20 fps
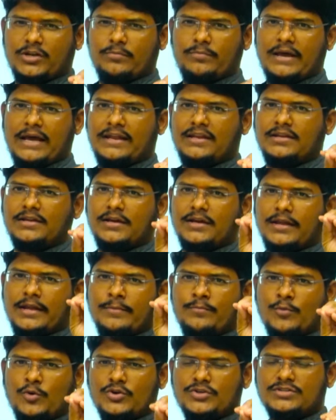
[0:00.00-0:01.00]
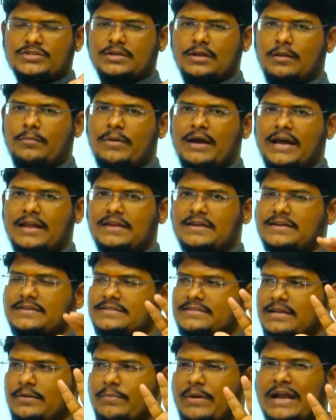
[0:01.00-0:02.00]
barrier, emotional barrier,
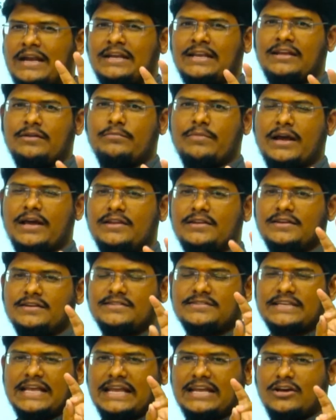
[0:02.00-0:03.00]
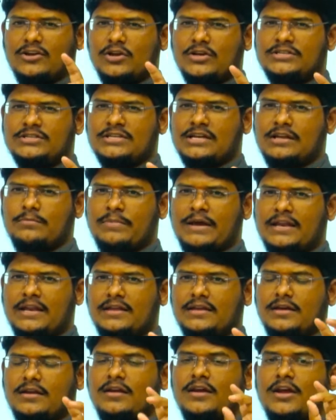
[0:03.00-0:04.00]
semantic barrier, psychological
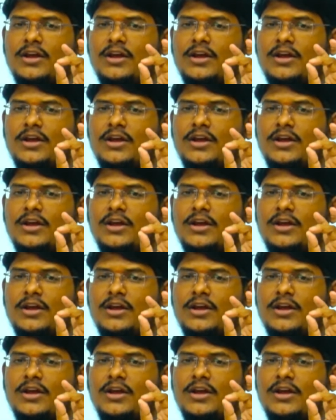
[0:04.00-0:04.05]
barrier,